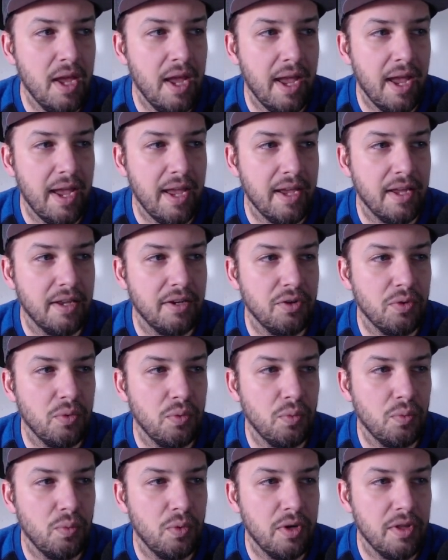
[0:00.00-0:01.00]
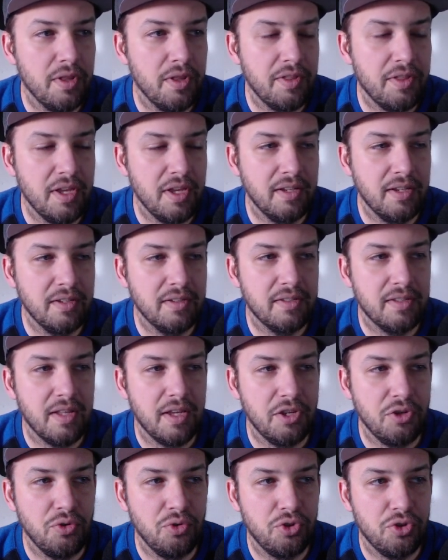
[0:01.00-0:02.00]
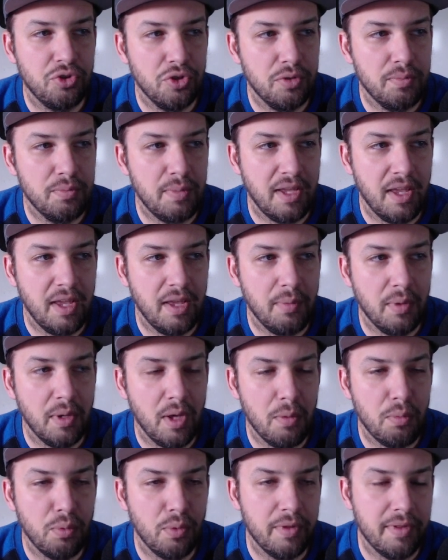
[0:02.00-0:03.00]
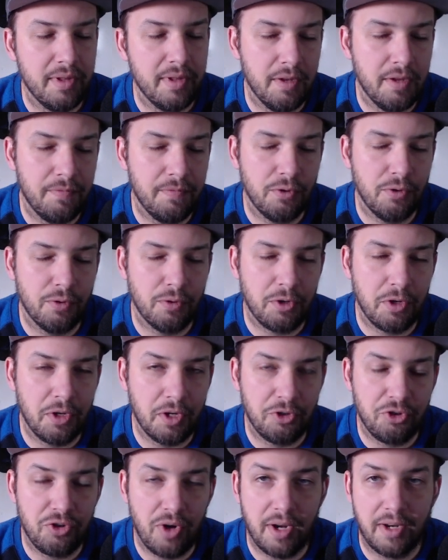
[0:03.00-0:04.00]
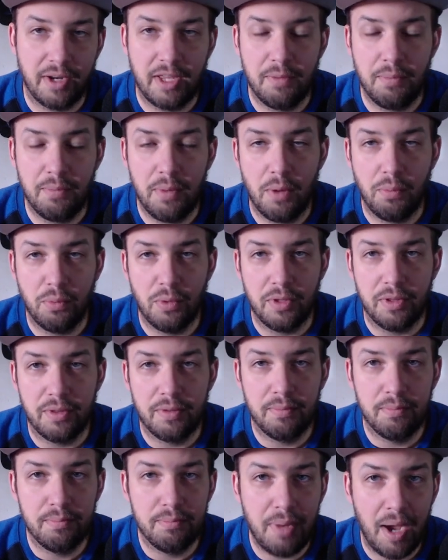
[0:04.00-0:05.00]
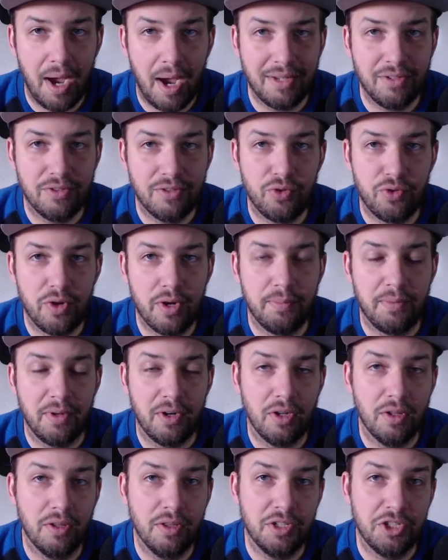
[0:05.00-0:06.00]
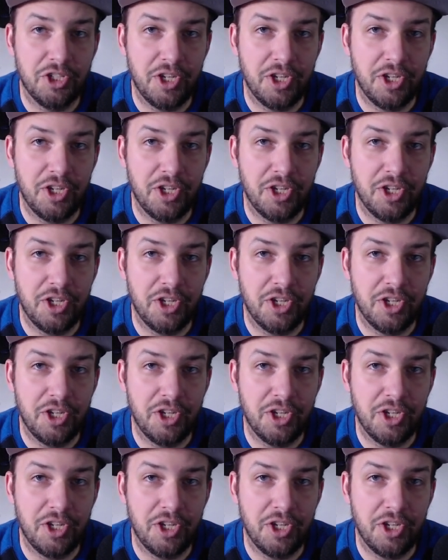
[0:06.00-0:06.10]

And one of the things that you should be keeping up with if you're going to try and keep up with Pine Script and all of the